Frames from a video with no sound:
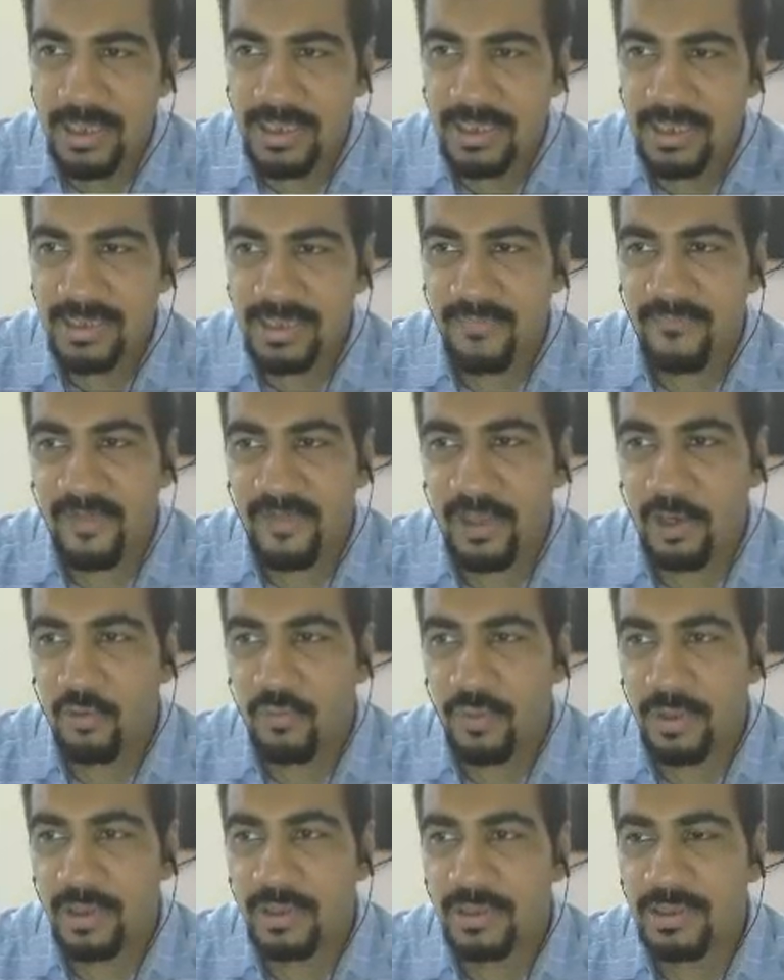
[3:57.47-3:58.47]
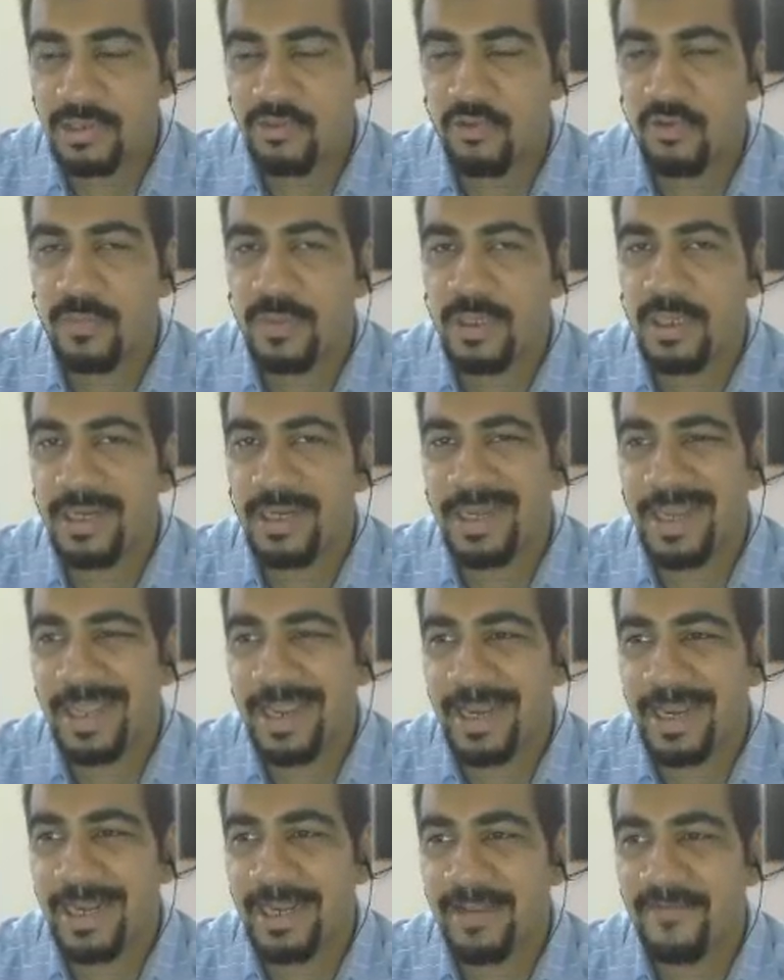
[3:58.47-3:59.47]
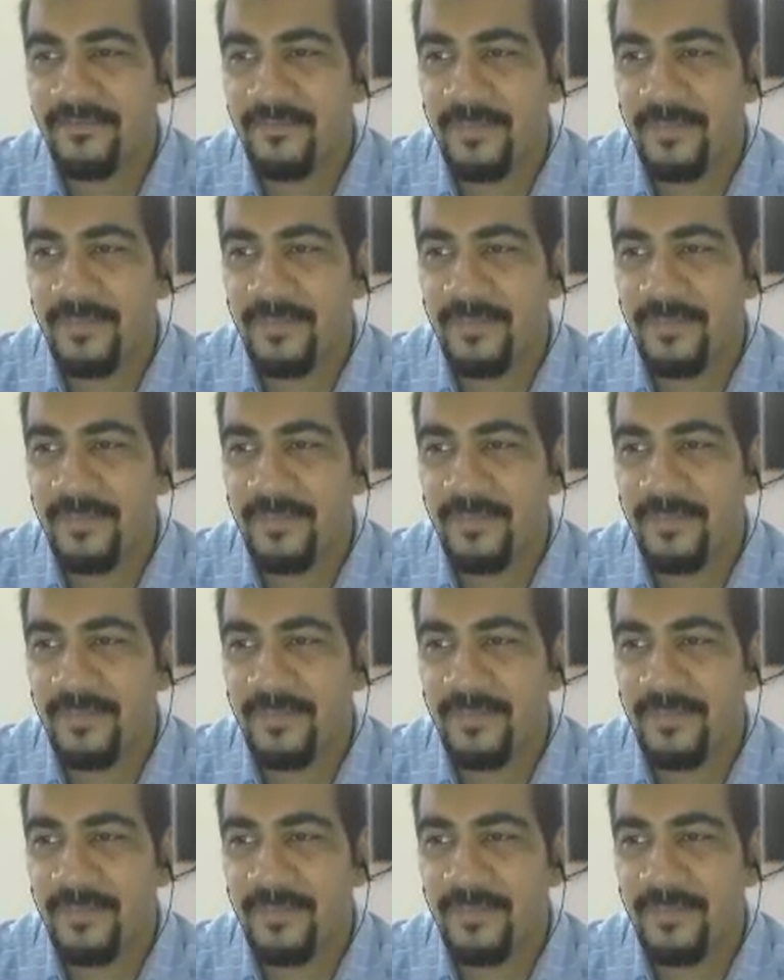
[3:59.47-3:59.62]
somewhere over here, this will be a negative